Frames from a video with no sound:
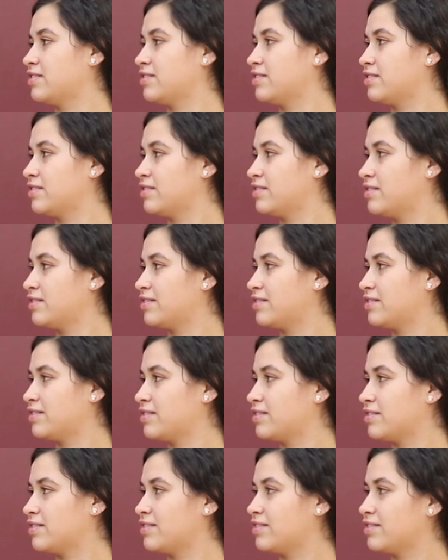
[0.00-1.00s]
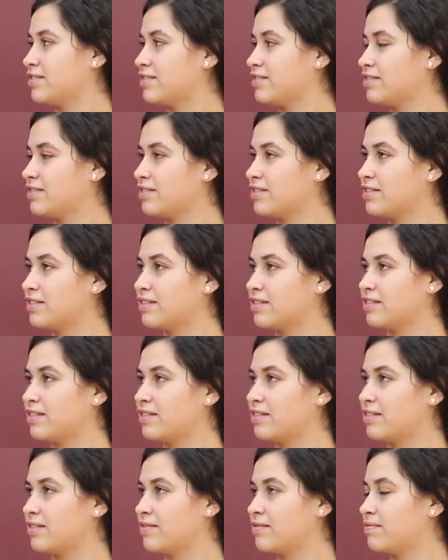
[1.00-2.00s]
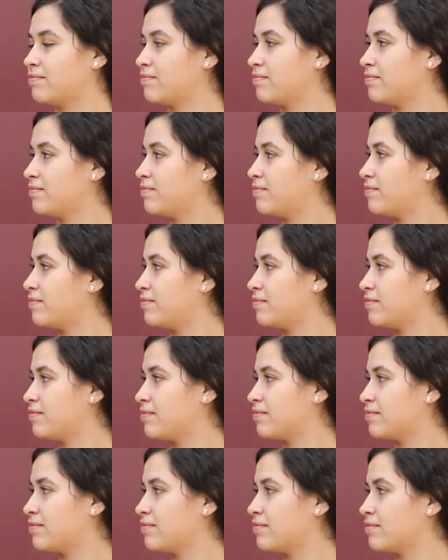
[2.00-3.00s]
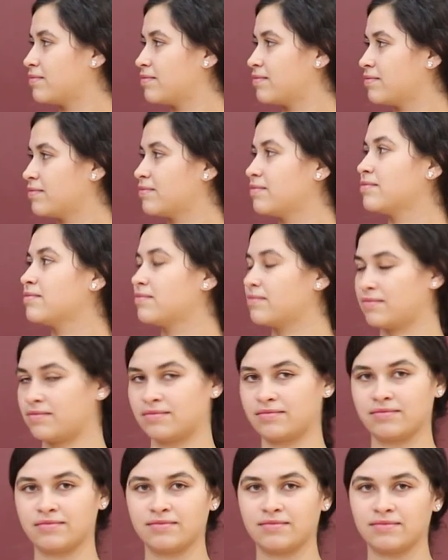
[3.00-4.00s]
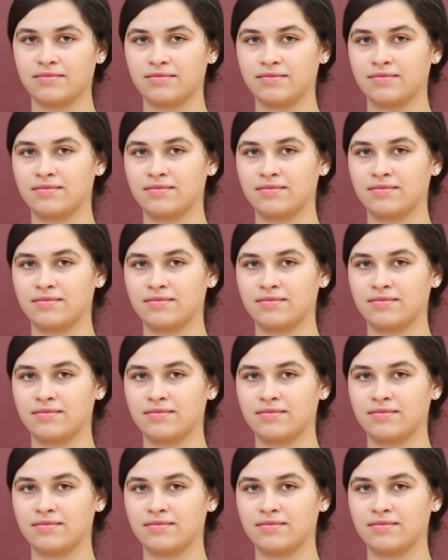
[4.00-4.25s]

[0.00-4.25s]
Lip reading: (silent)